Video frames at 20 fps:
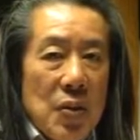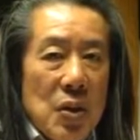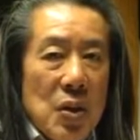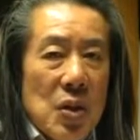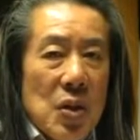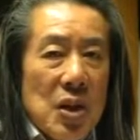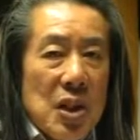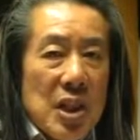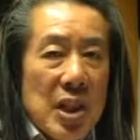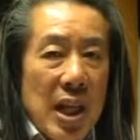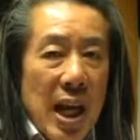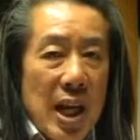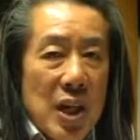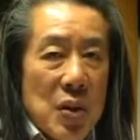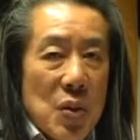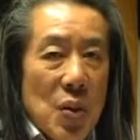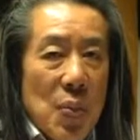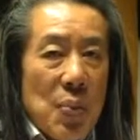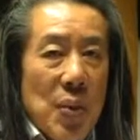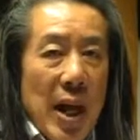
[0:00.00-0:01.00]
Of course, in
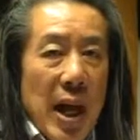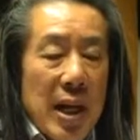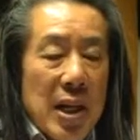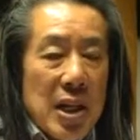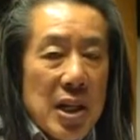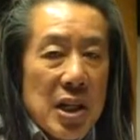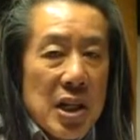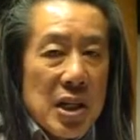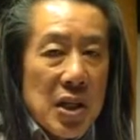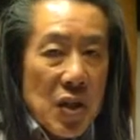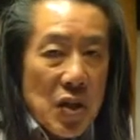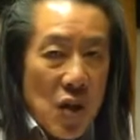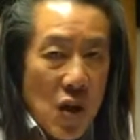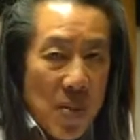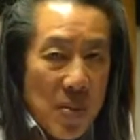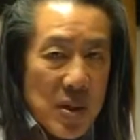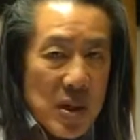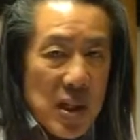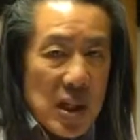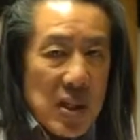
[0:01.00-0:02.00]
actual practice, the
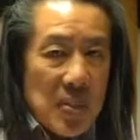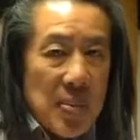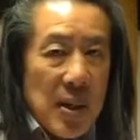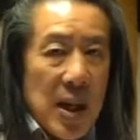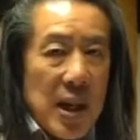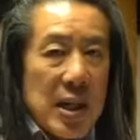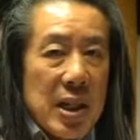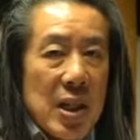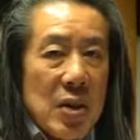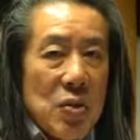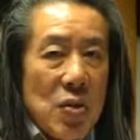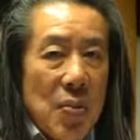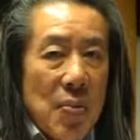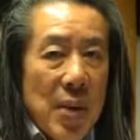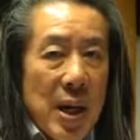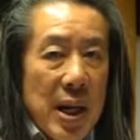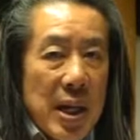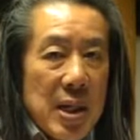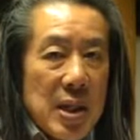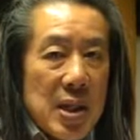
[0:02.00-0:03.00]
Communist Party
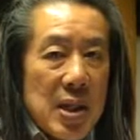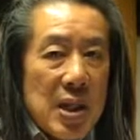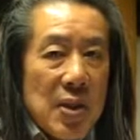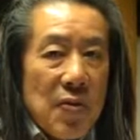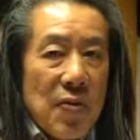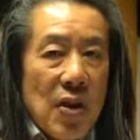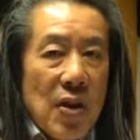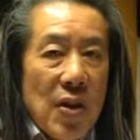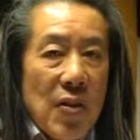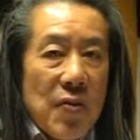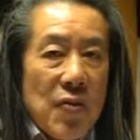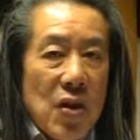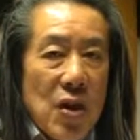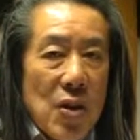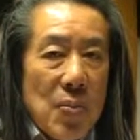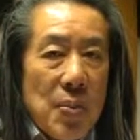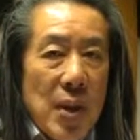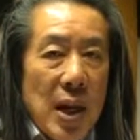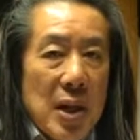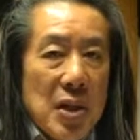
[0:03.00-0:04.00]
remains very,
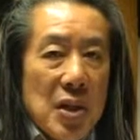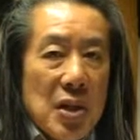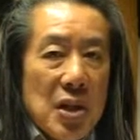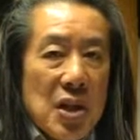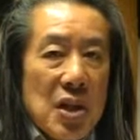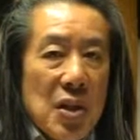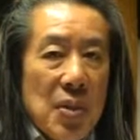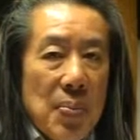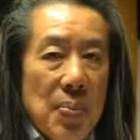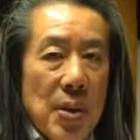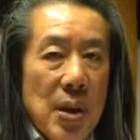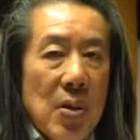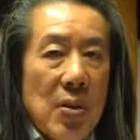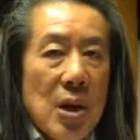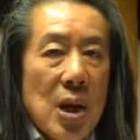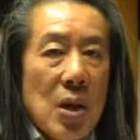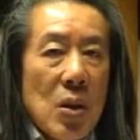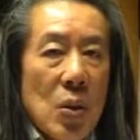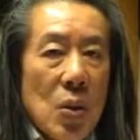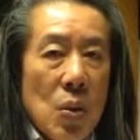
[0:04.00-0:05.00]
very much the
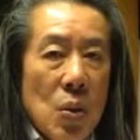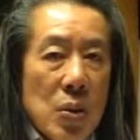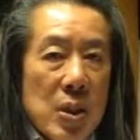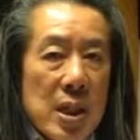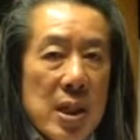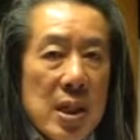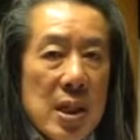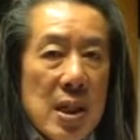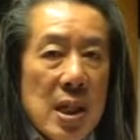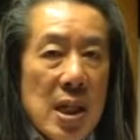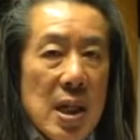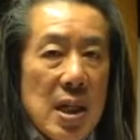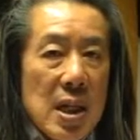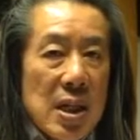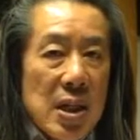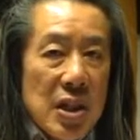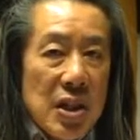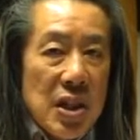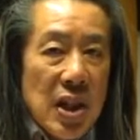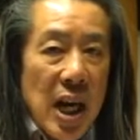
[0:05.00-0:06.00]
superior organ
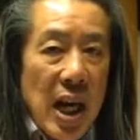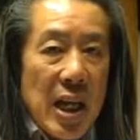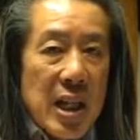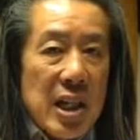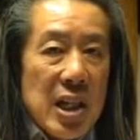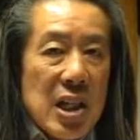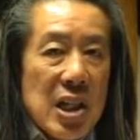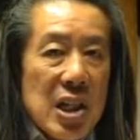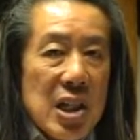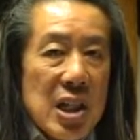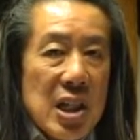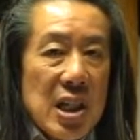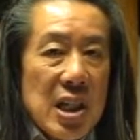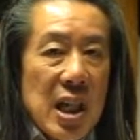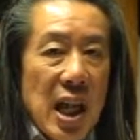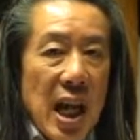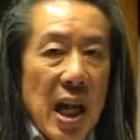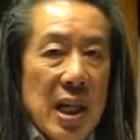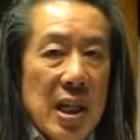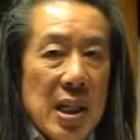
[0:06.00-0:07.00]
in Chinese
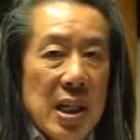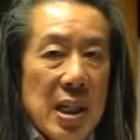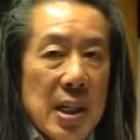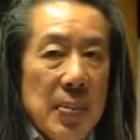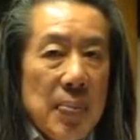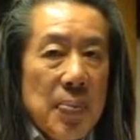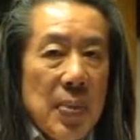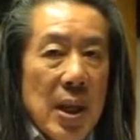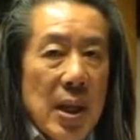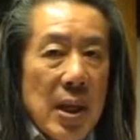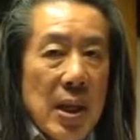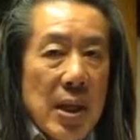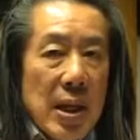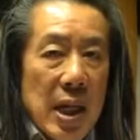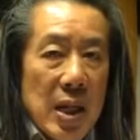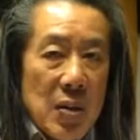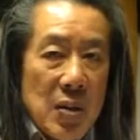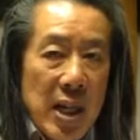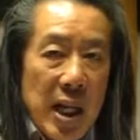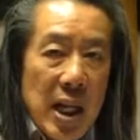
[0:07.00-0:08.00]
society.
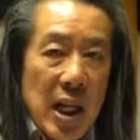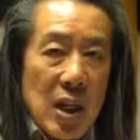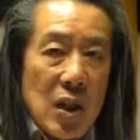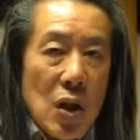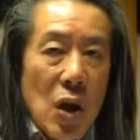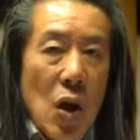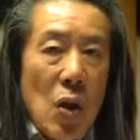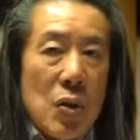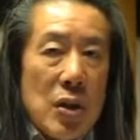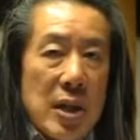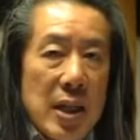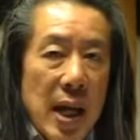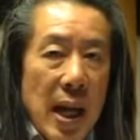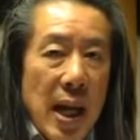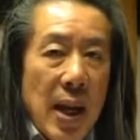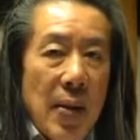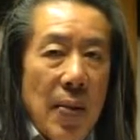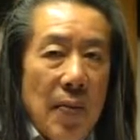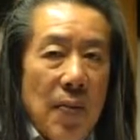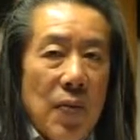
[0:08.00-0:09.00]
It will take a long
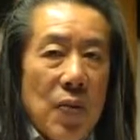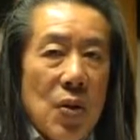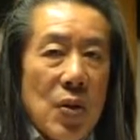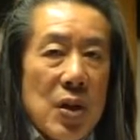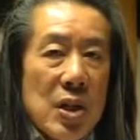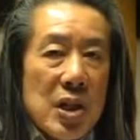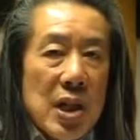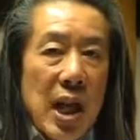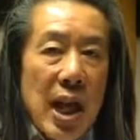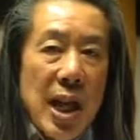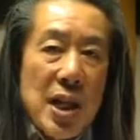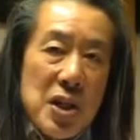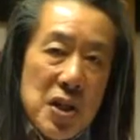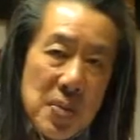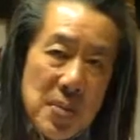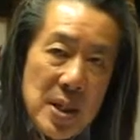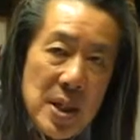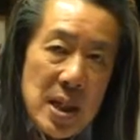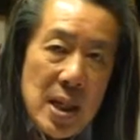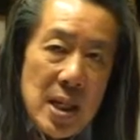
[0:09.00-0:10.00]
time for its
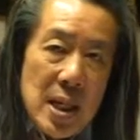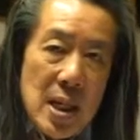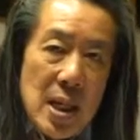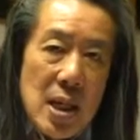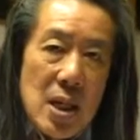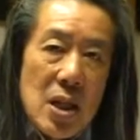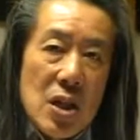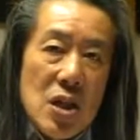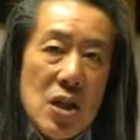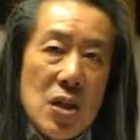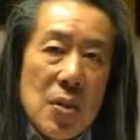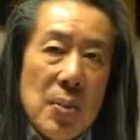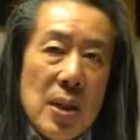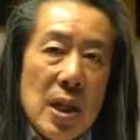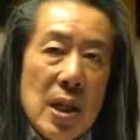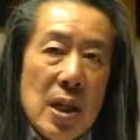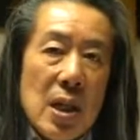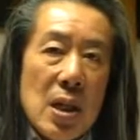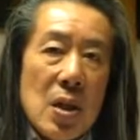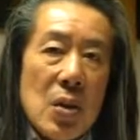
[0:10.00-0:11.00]
hegemony to
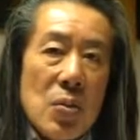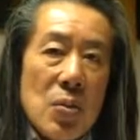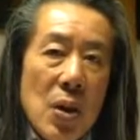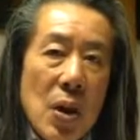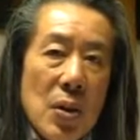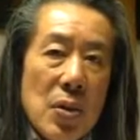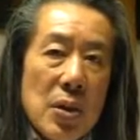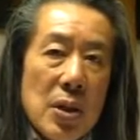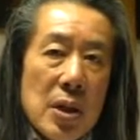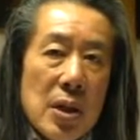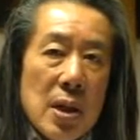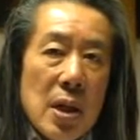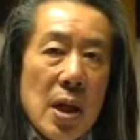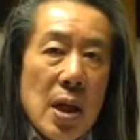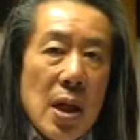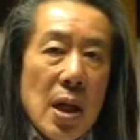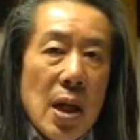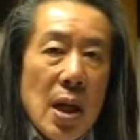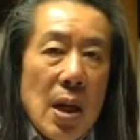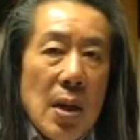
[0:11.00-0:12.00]
be
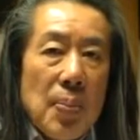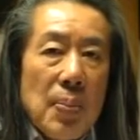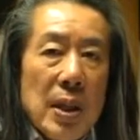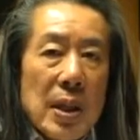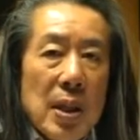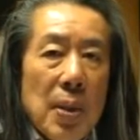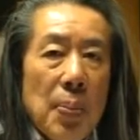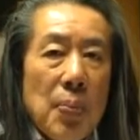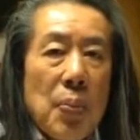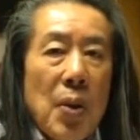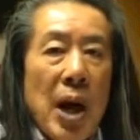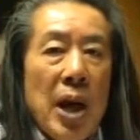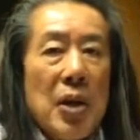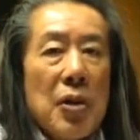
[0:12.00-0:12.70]
eroded. But the